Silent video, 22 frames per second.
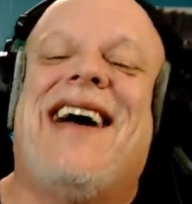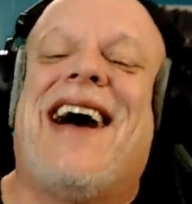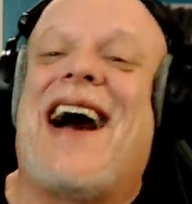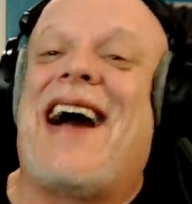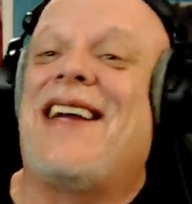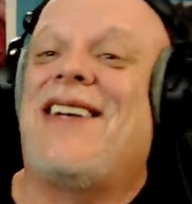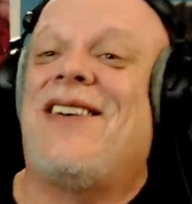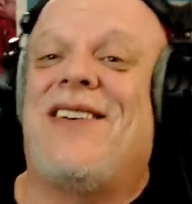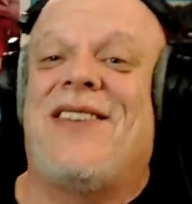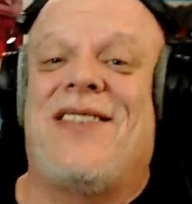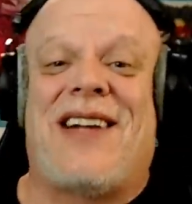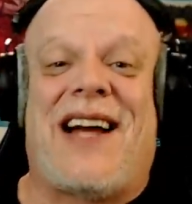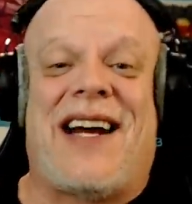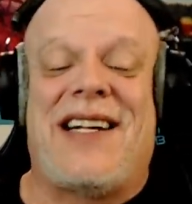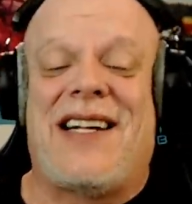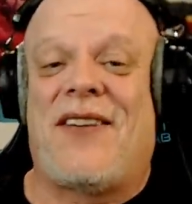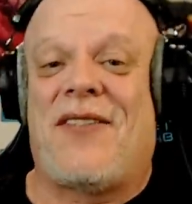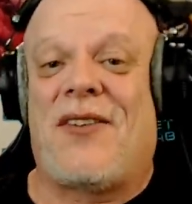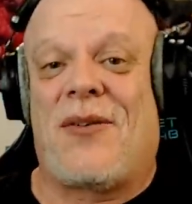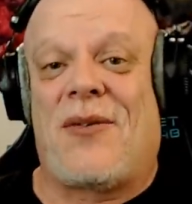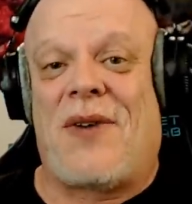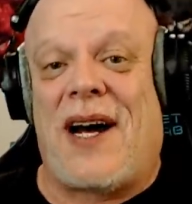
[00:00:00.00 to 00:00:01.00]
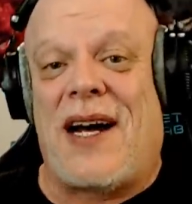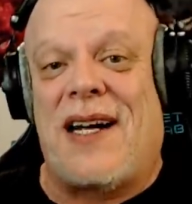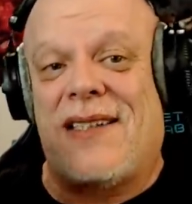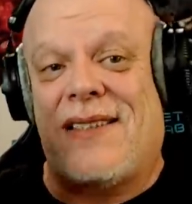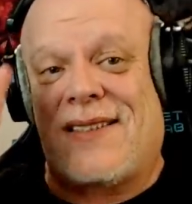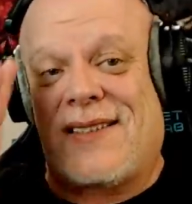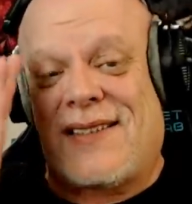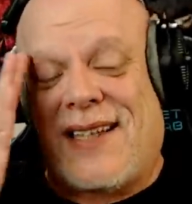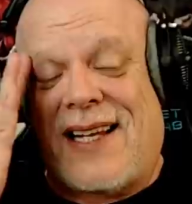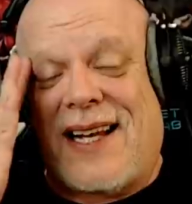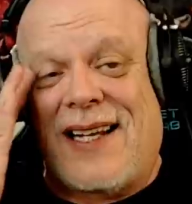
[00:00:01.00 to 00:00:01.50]
I don't, I never
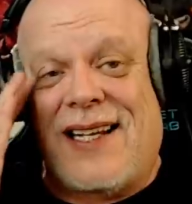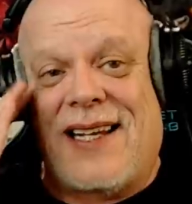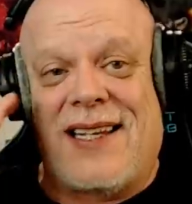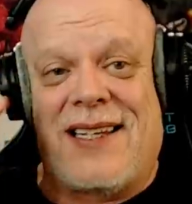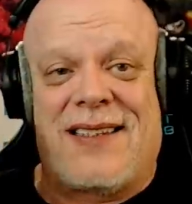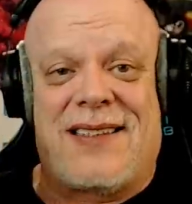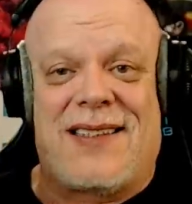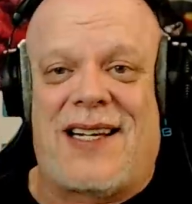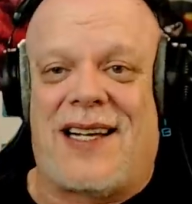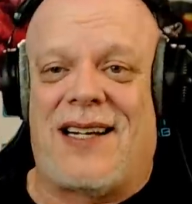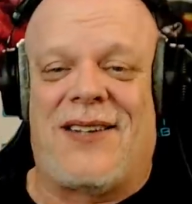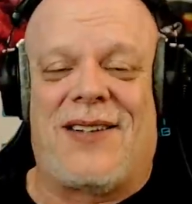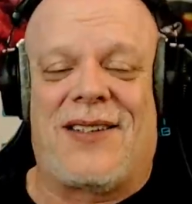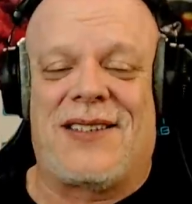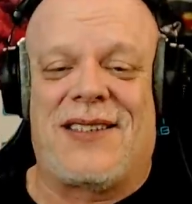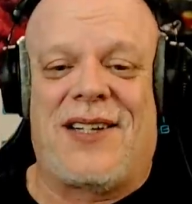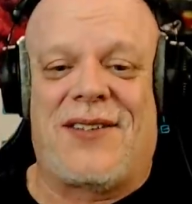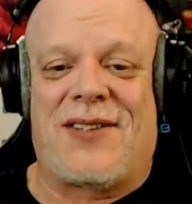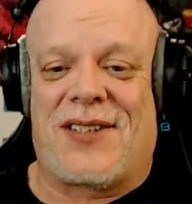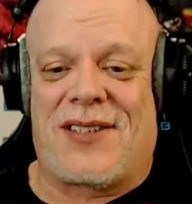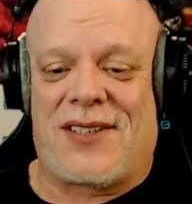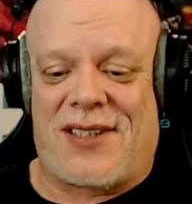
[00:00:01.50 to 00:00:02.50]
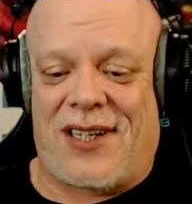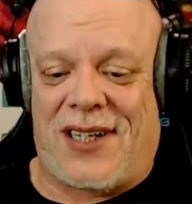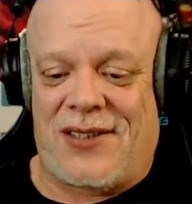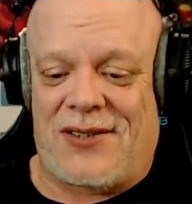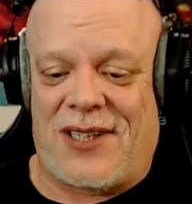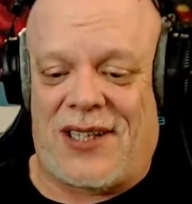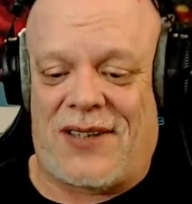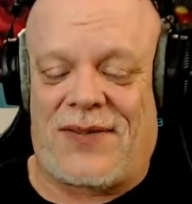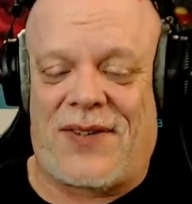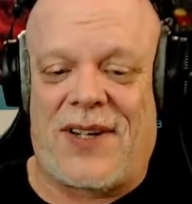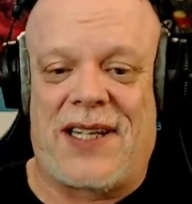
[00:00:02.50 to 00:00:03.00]
watched any, I was never a Star
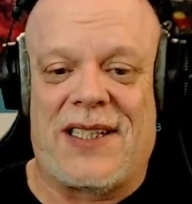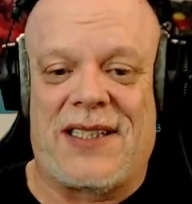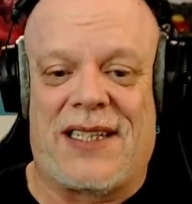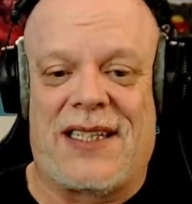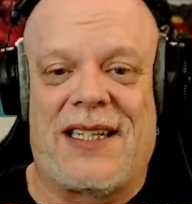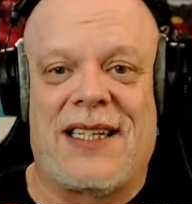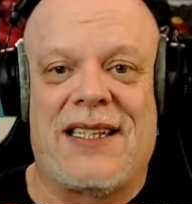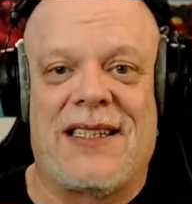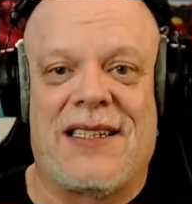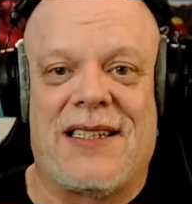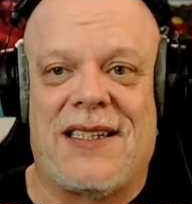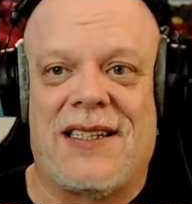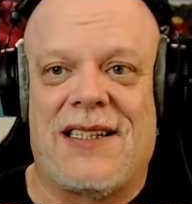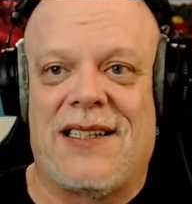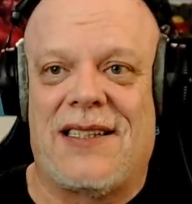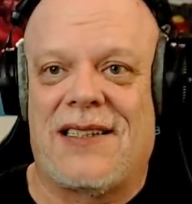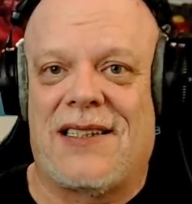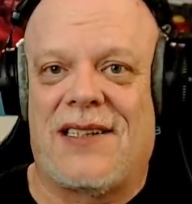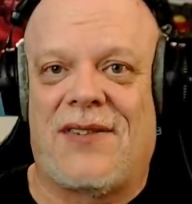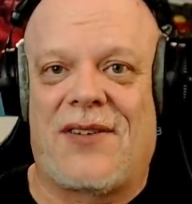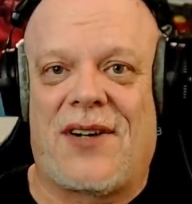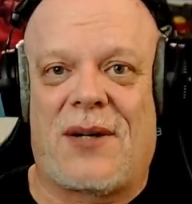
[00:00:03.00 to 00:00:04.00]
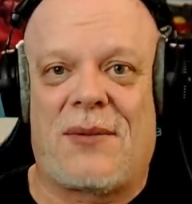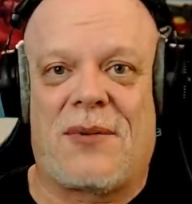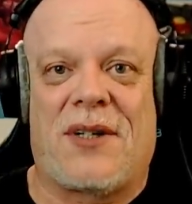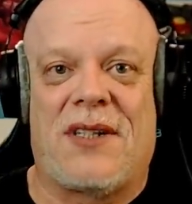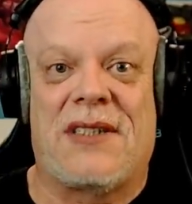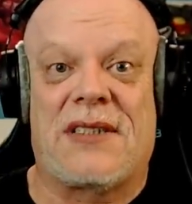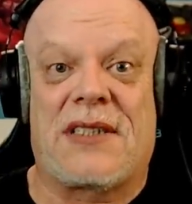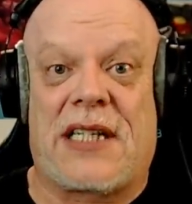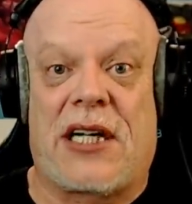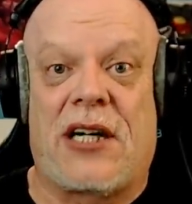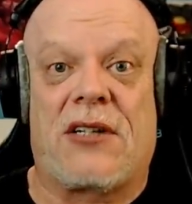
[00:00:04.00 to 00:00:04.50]
Trek fan. Did LeVar
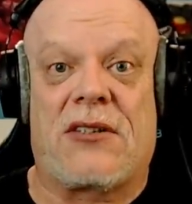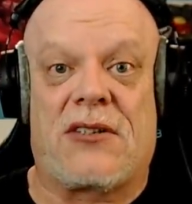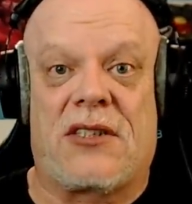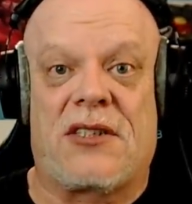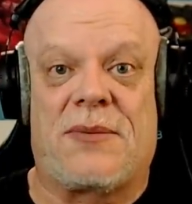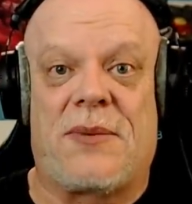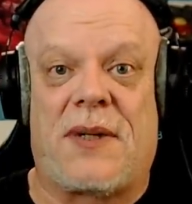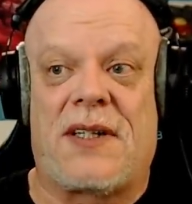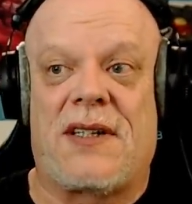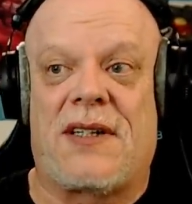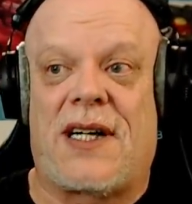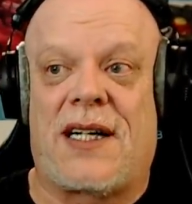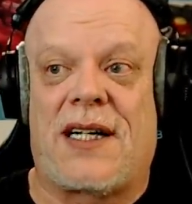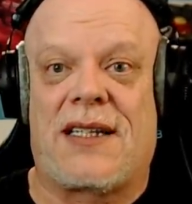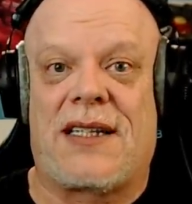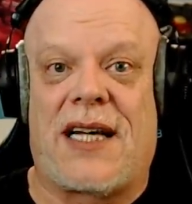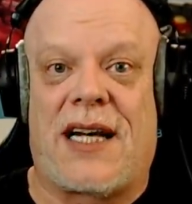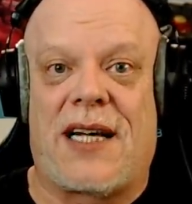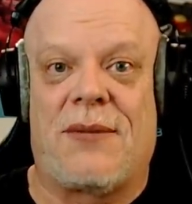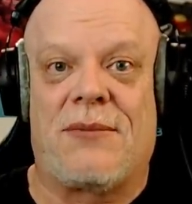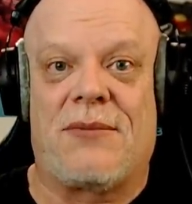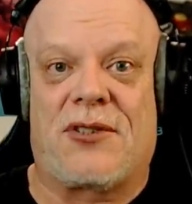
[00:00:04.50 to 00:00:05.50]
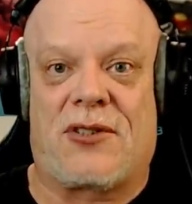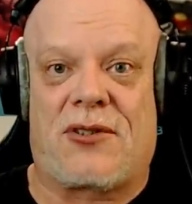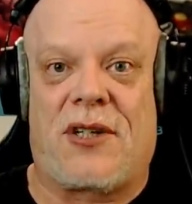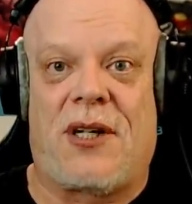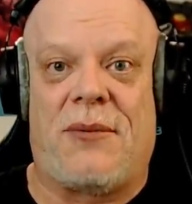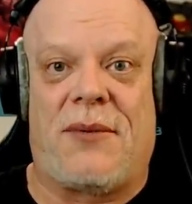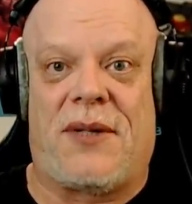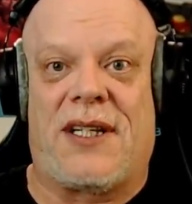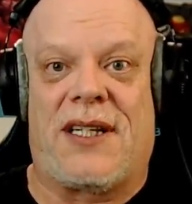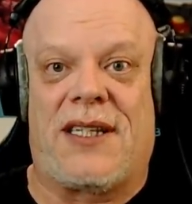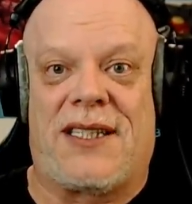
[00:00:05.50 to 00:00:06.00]
Burton's character spend a lot of time
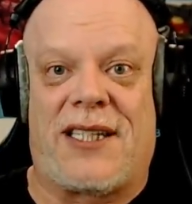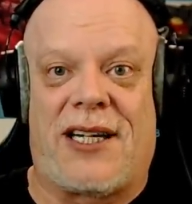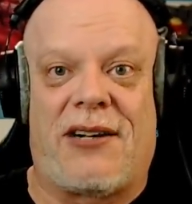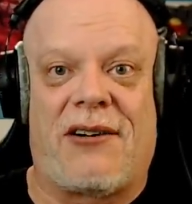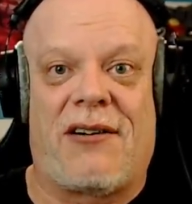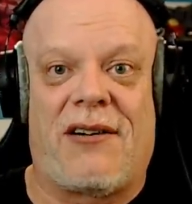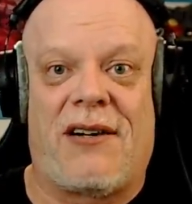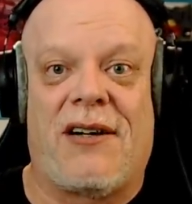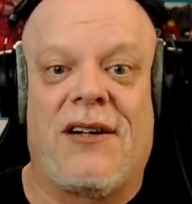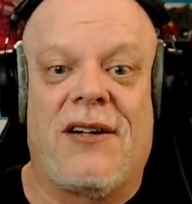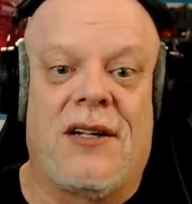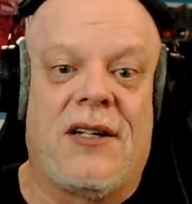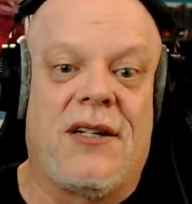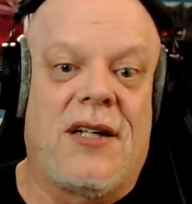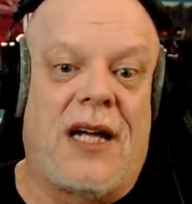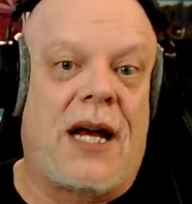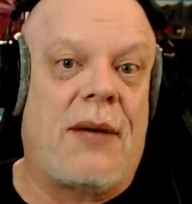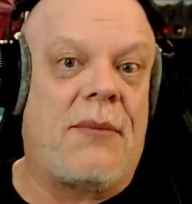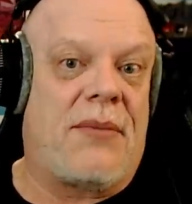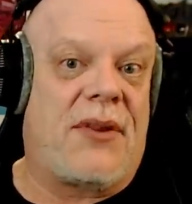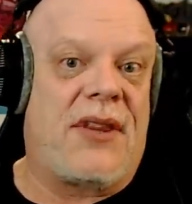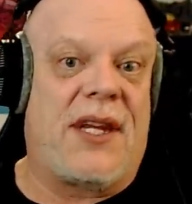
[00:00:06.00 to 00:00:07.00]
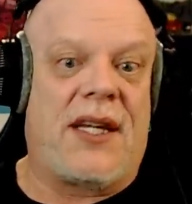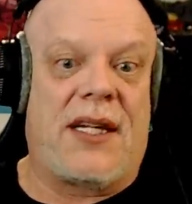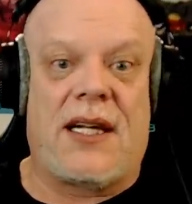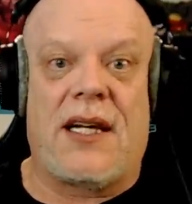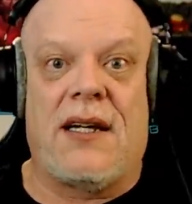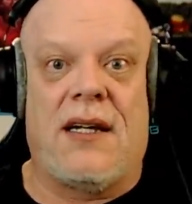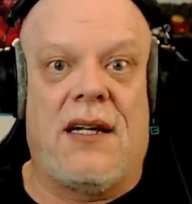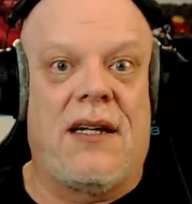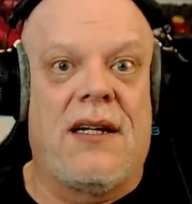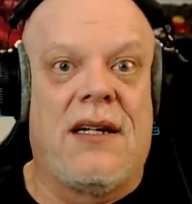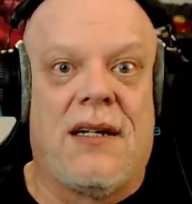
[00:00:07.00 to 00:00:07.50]
screaming in terror? We now I'm
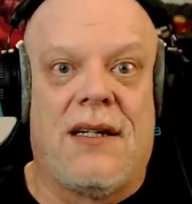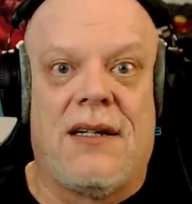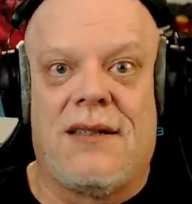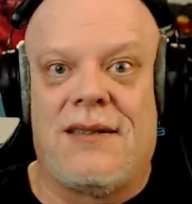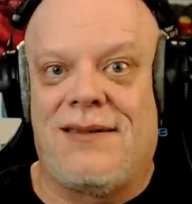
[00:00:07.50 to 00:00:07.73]
return thinking?